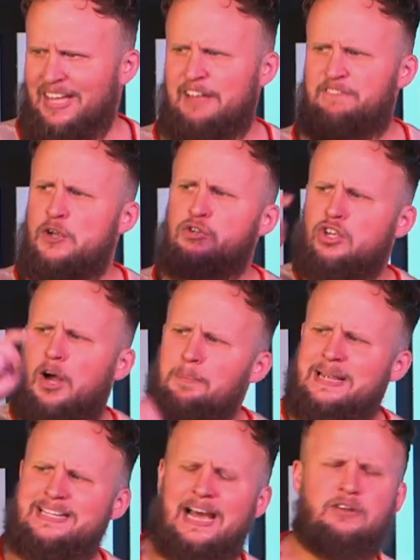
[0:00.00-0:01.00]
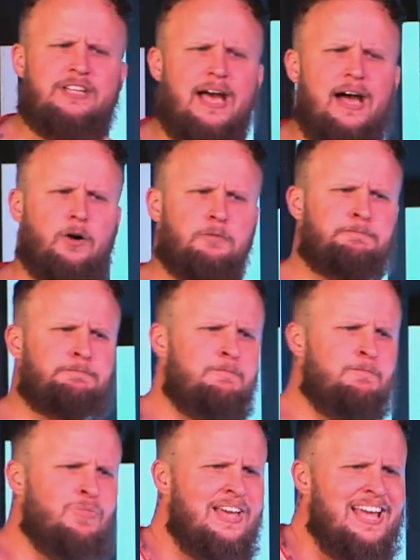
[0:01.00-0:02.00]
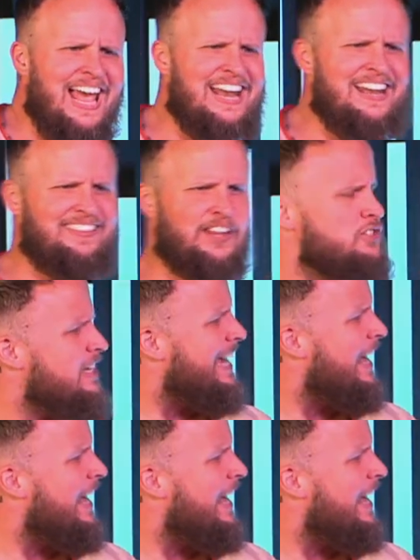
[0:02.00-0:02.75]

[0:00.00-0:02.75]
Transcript: If you saw me downtown and there's a